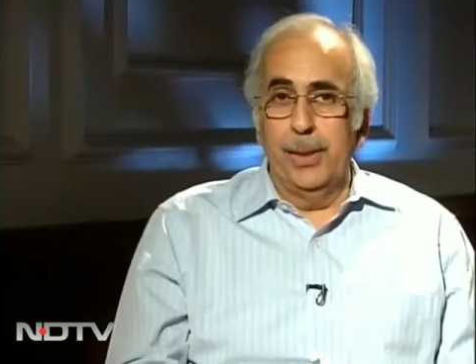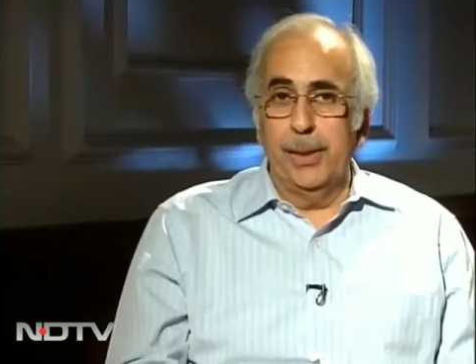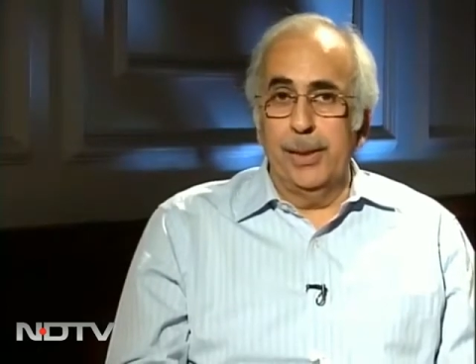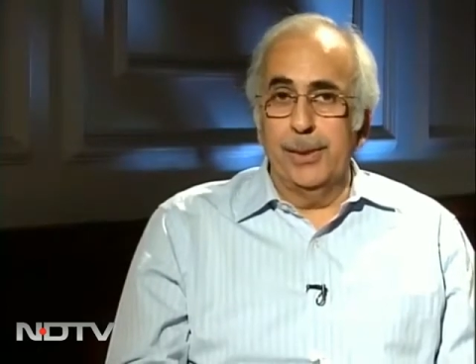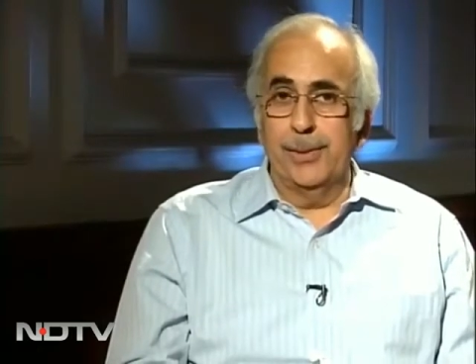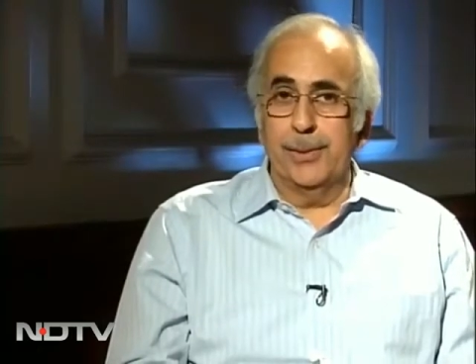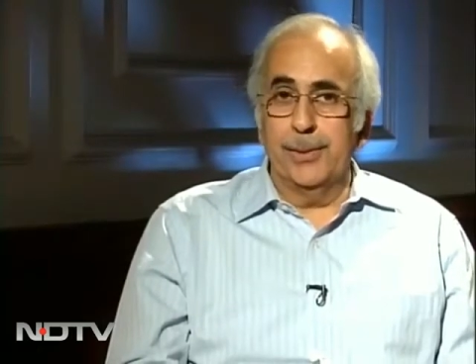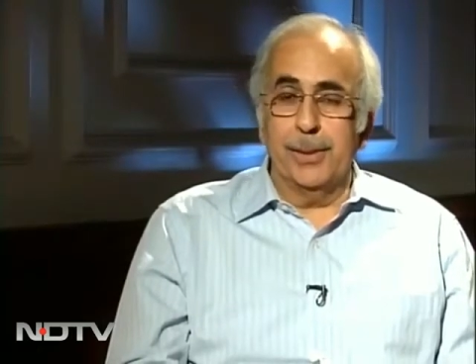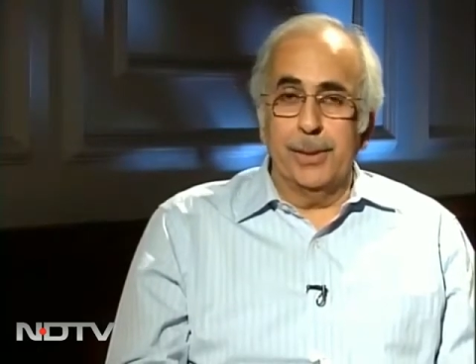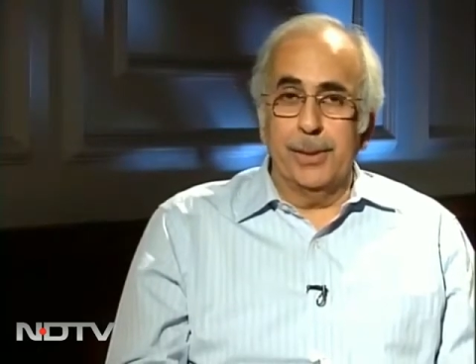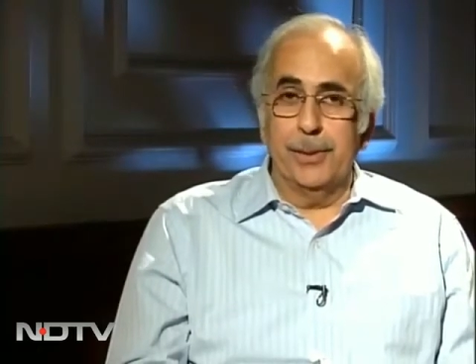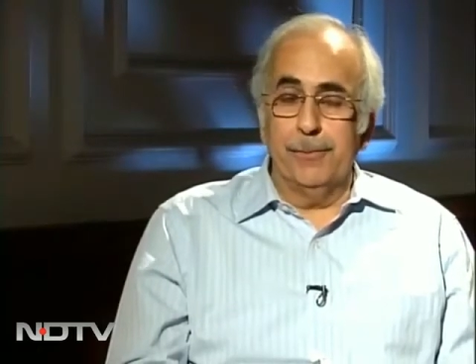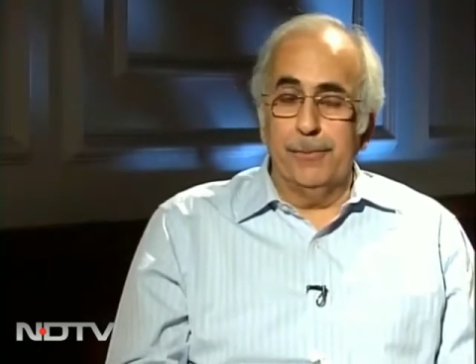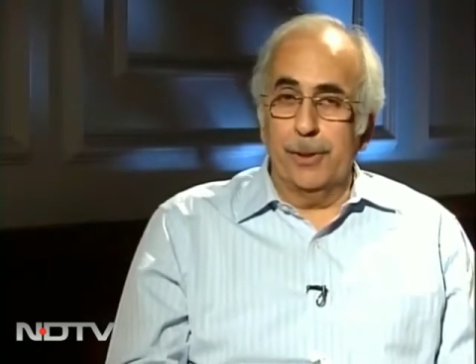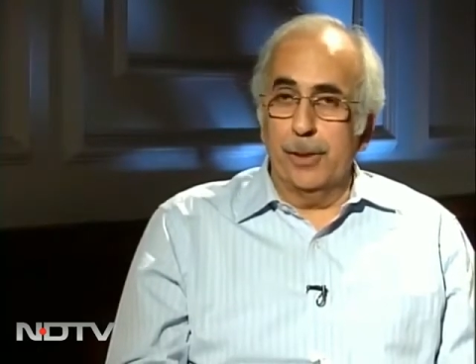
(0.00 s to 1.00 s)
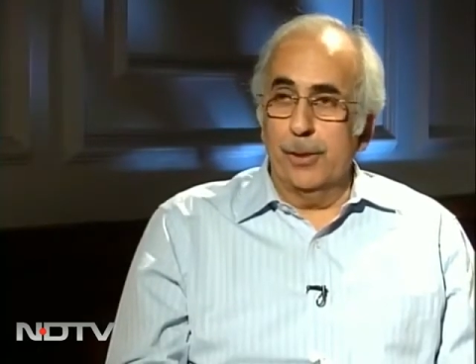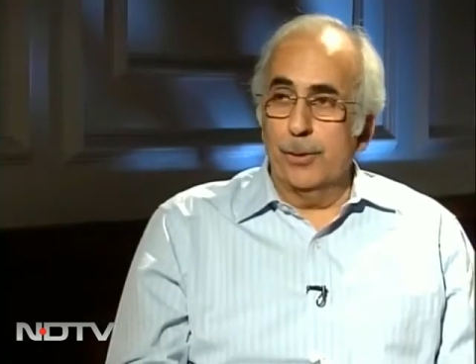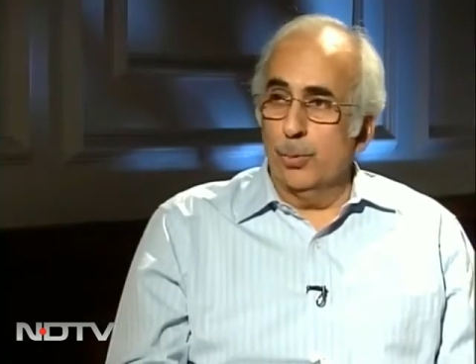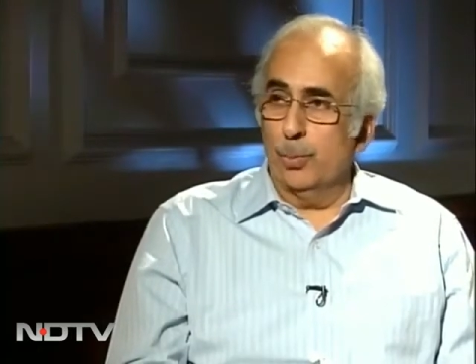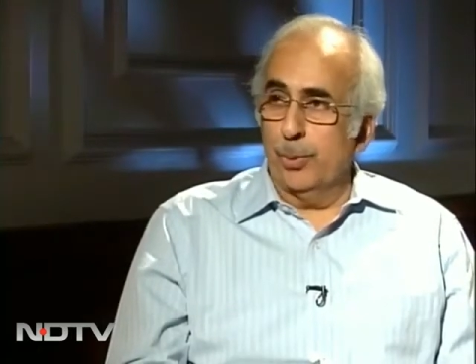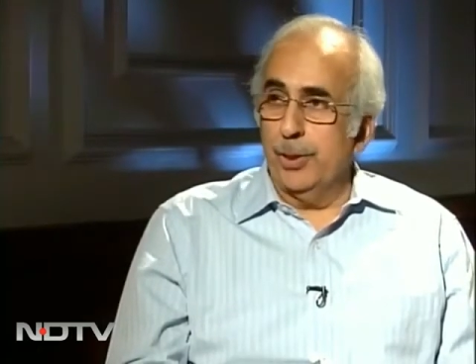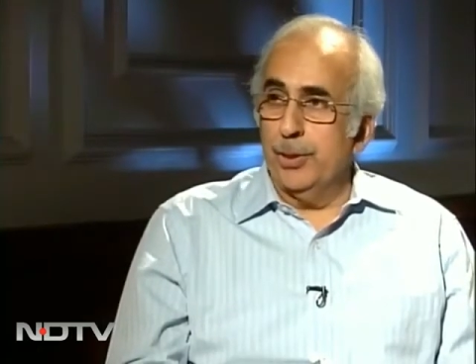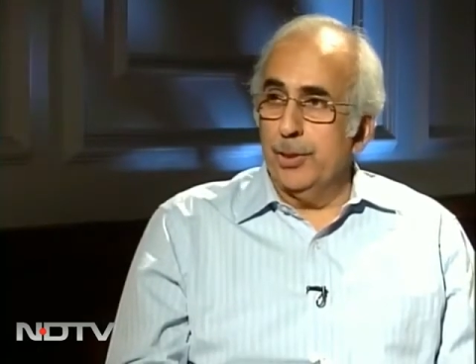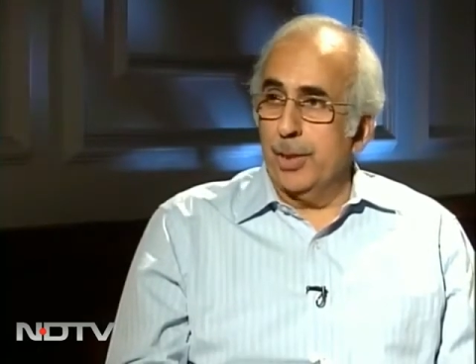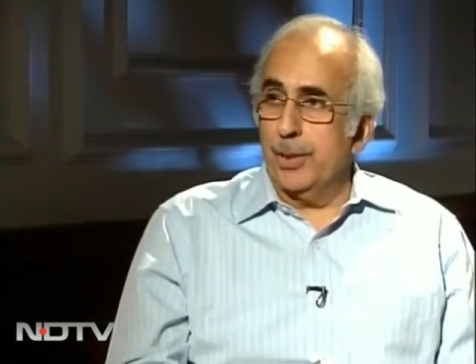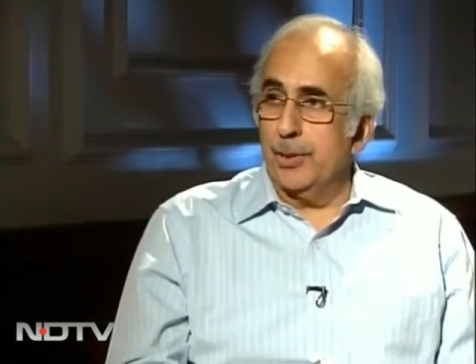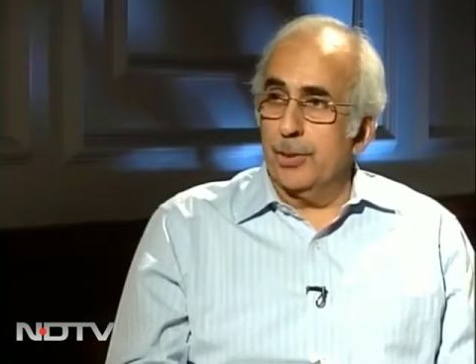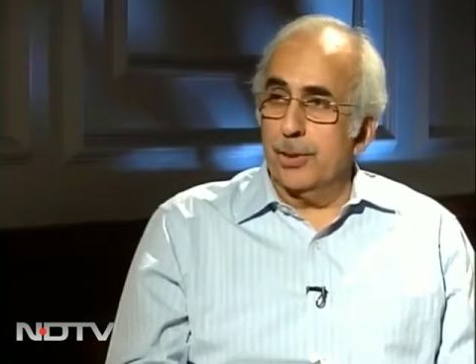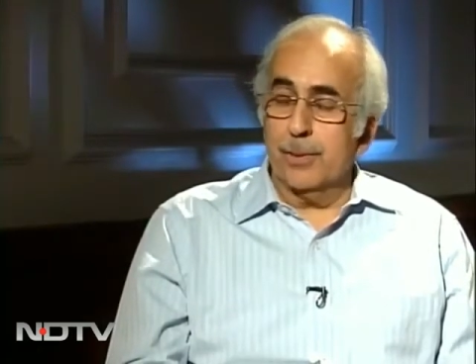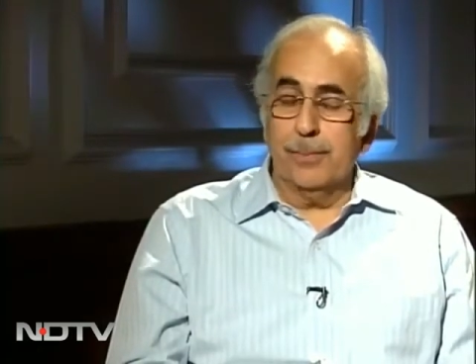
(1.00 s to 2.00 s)
is uh, difficult to
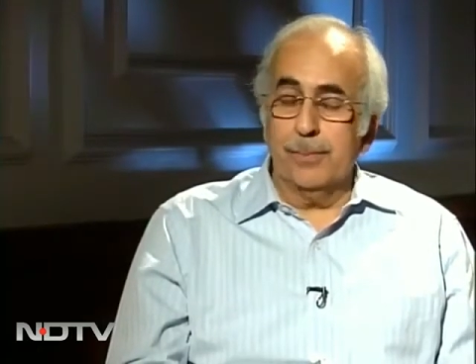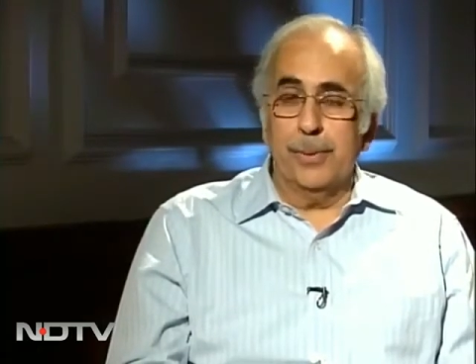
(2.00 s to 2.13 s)
prejudge.